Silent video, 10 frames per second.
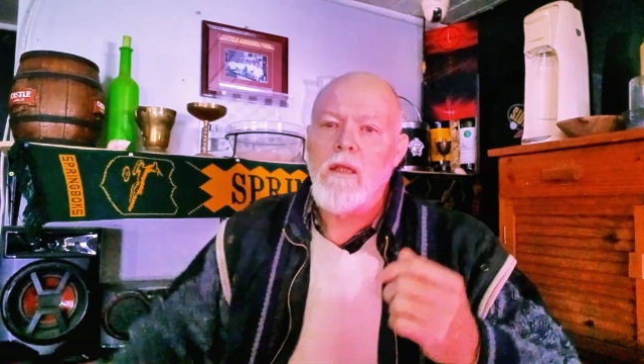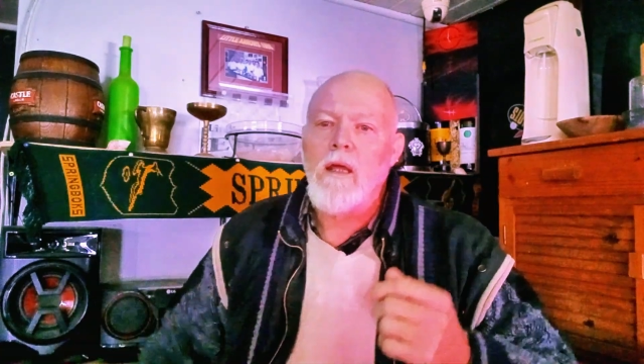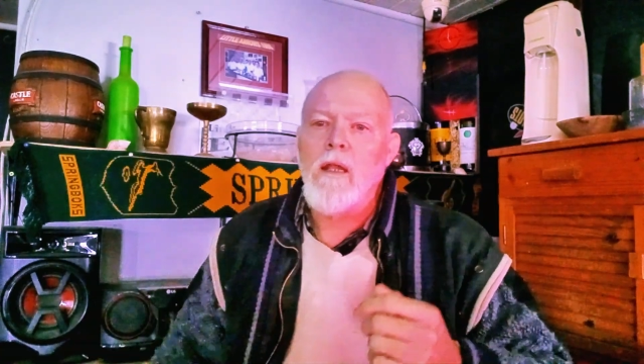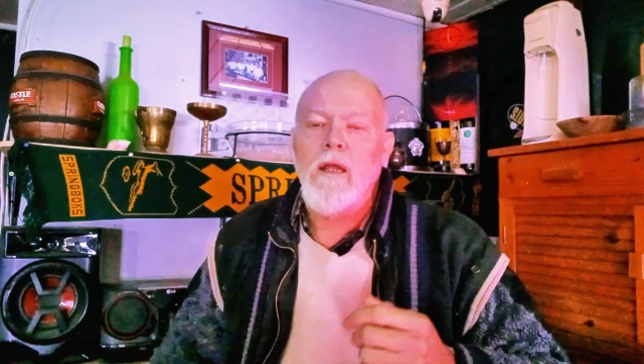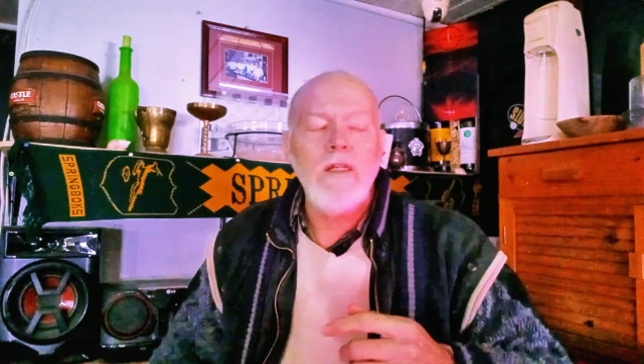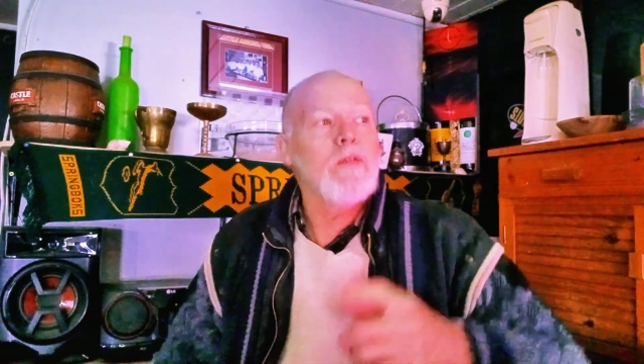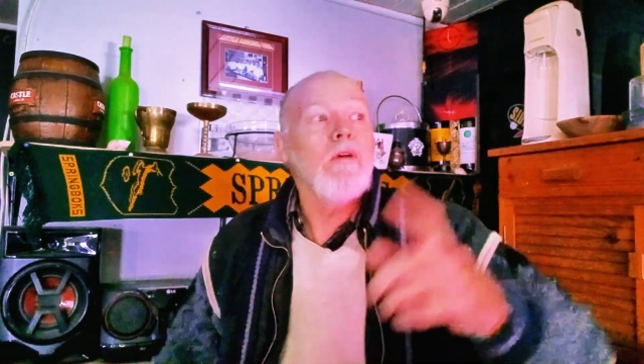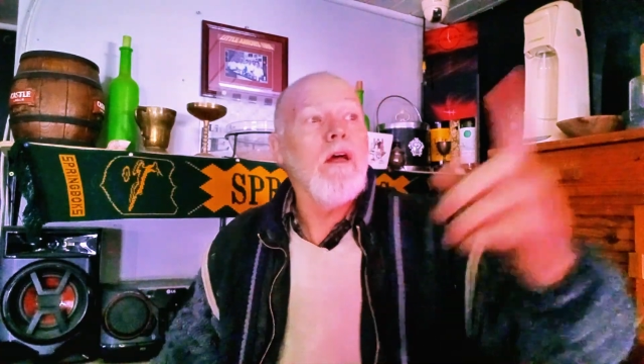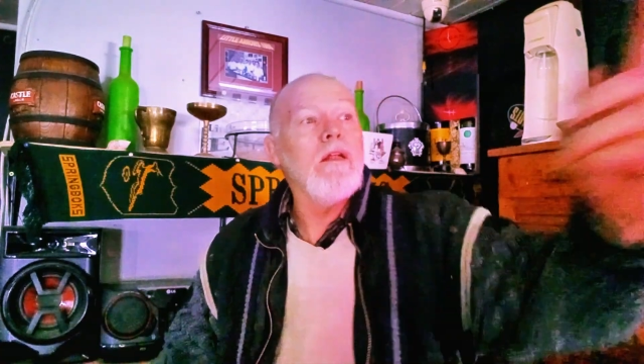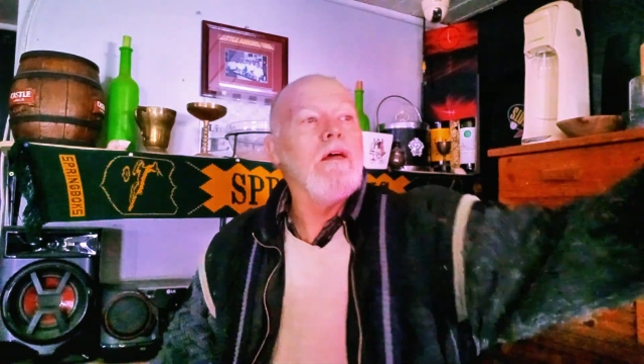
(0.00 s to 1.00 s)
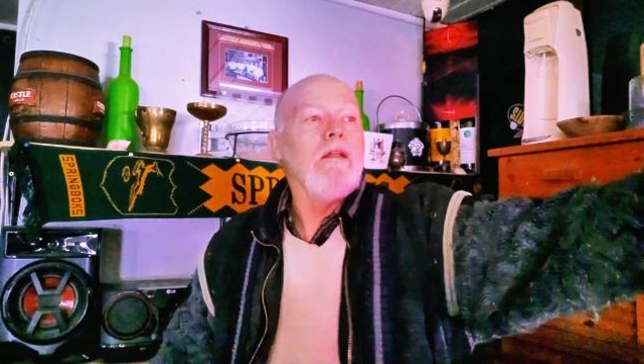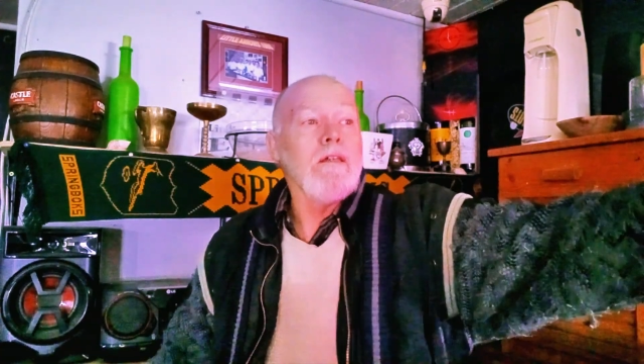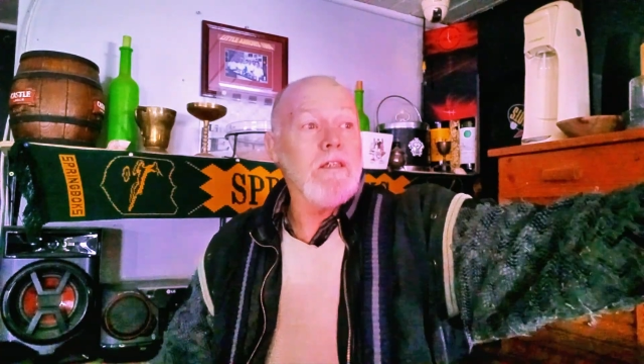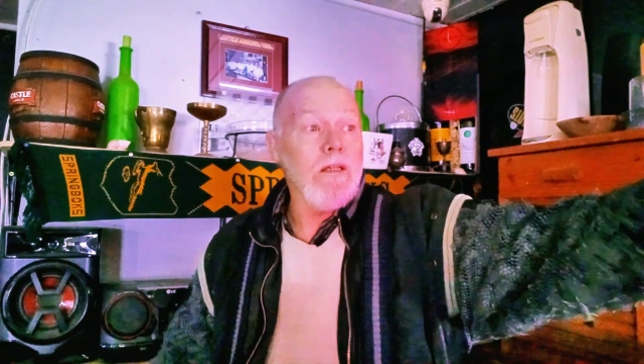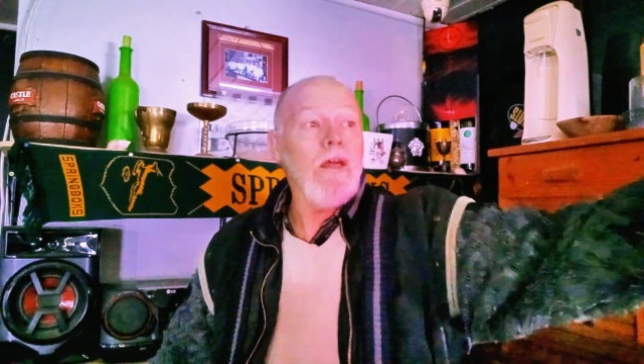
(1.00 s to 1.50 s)
And that's what I did. I
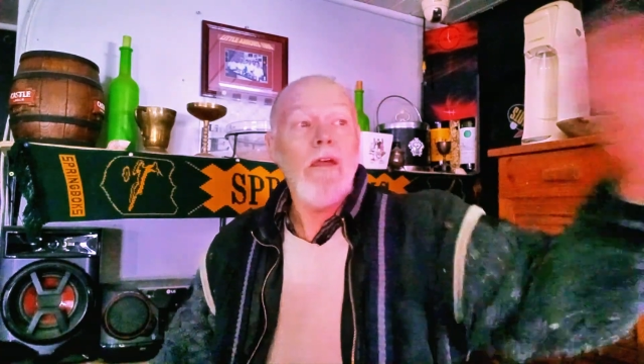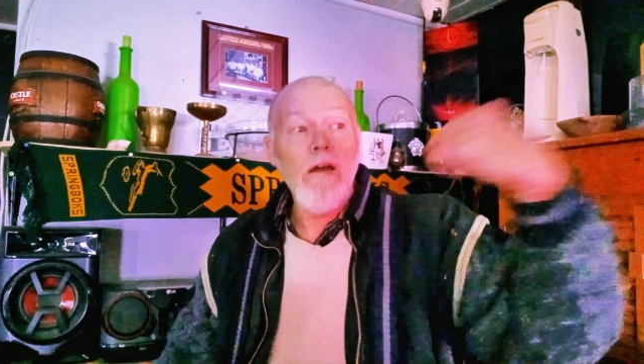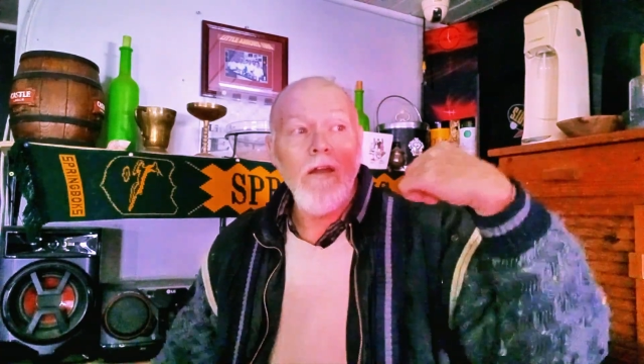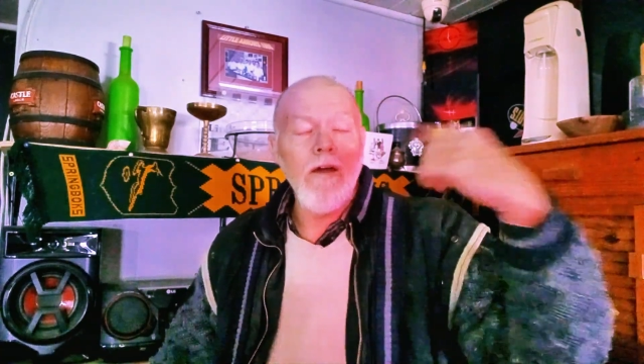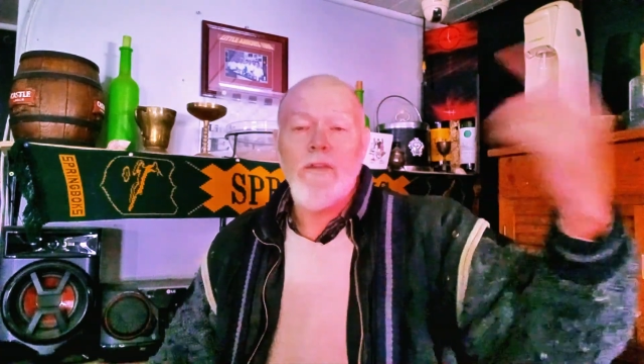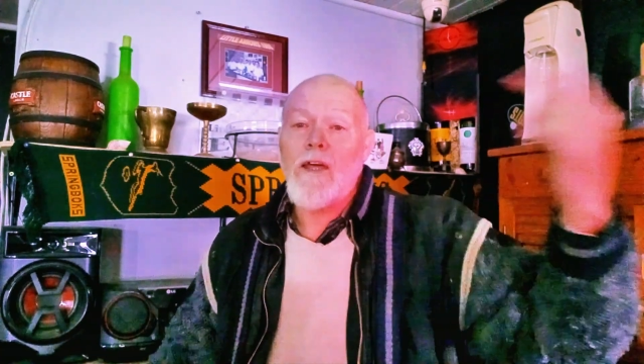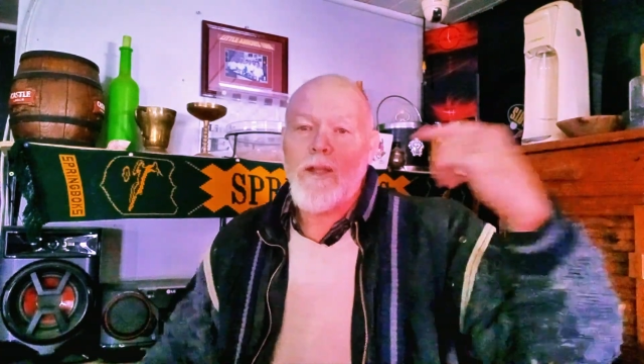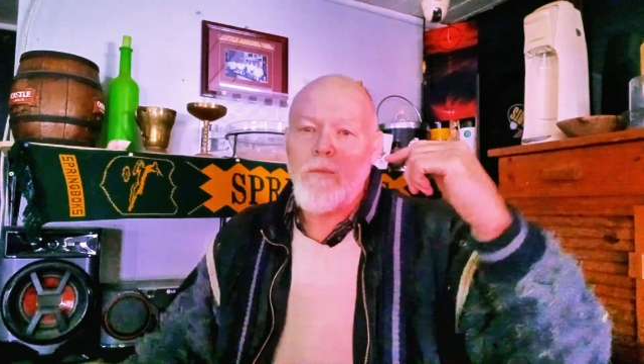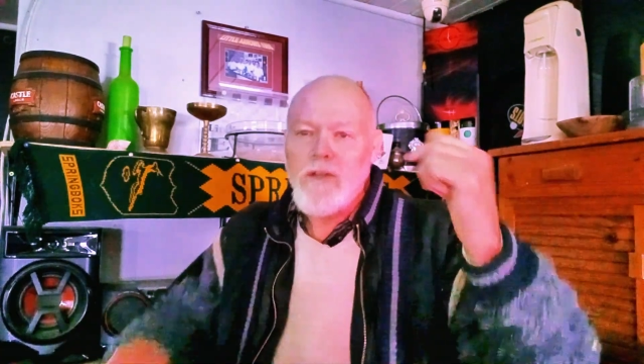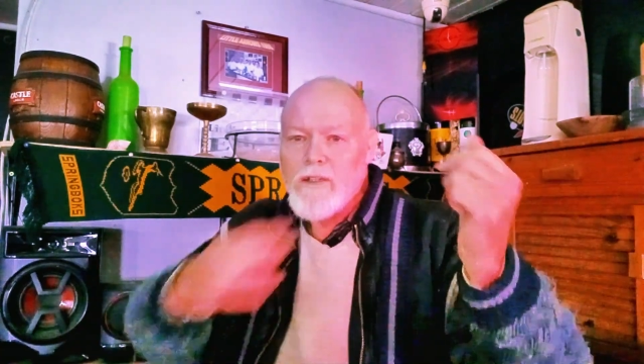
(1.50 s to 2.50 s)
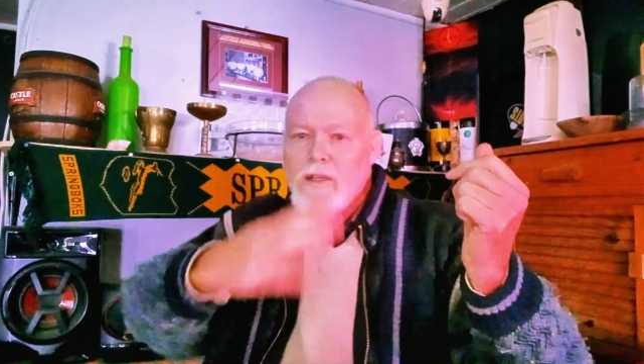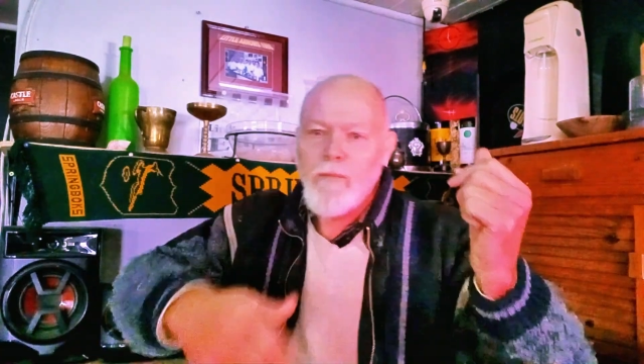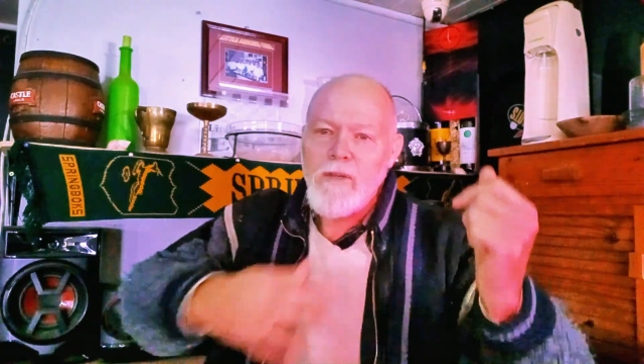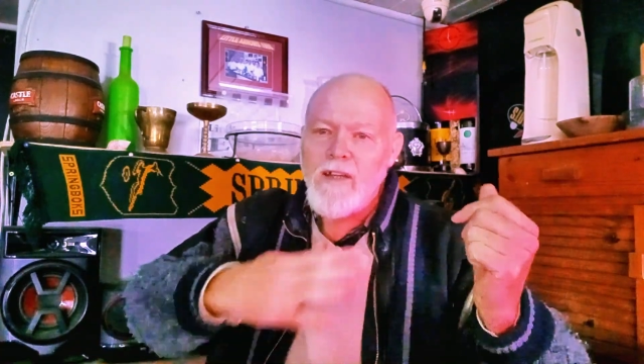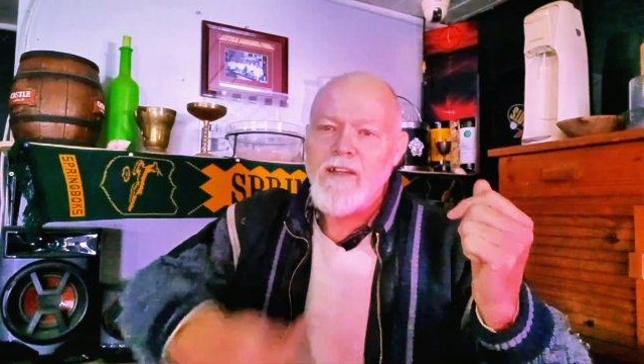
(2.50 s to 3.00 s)
said, hey, I like that one,
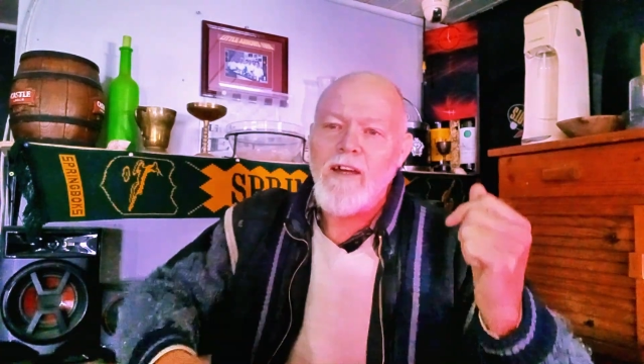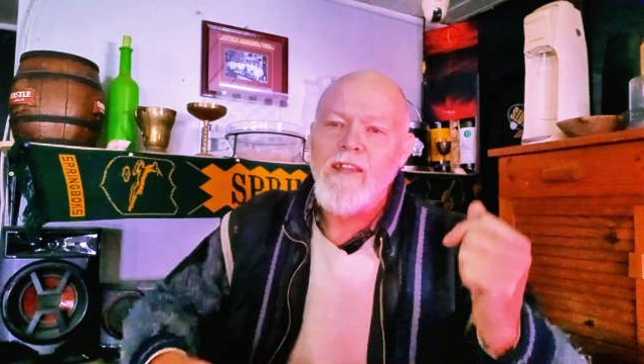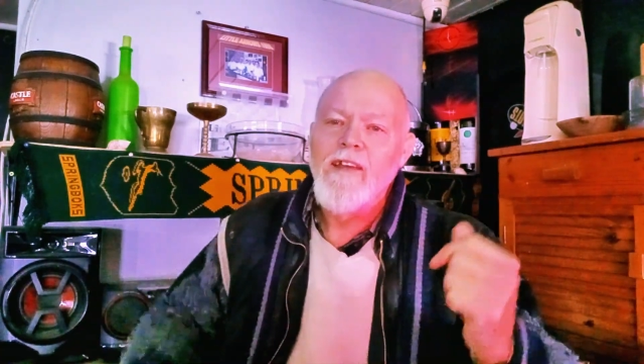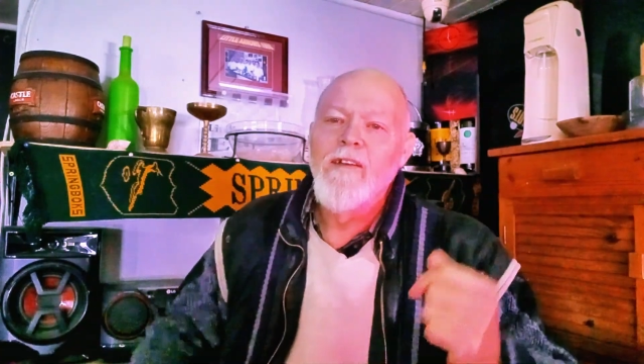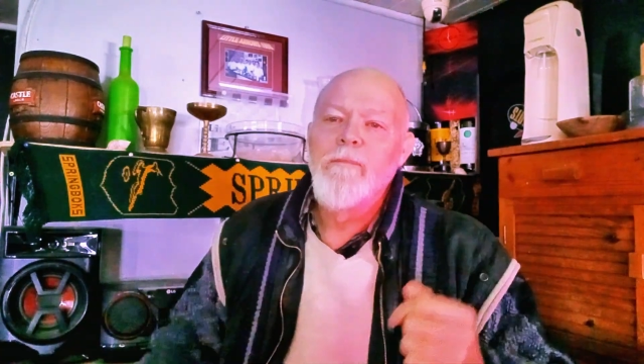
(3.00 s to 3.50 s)
come here, cut.